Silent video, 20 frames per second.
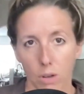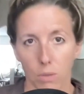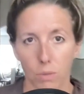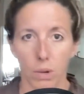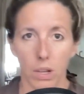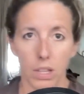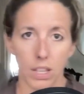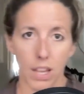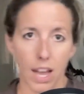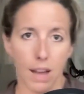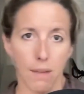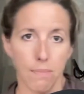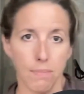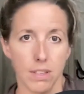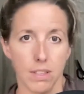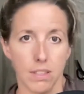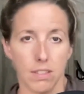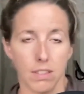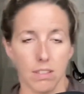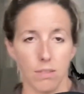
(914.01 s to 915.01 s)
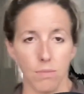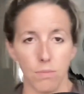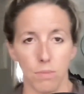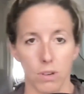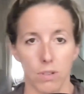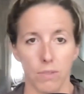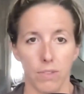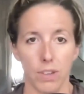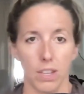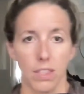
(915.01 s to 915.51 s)
What happens is more
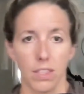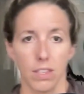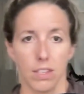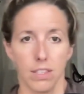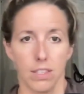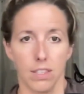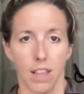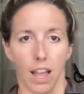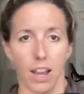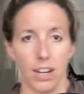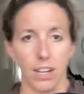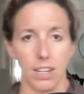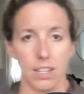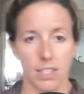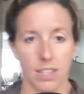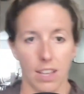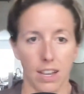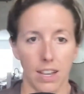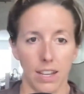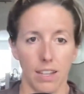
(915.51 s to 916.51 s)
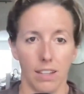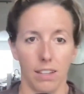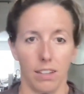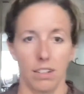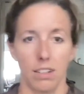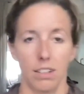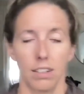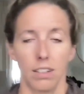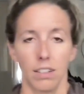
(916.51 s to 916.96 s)
of like the side to side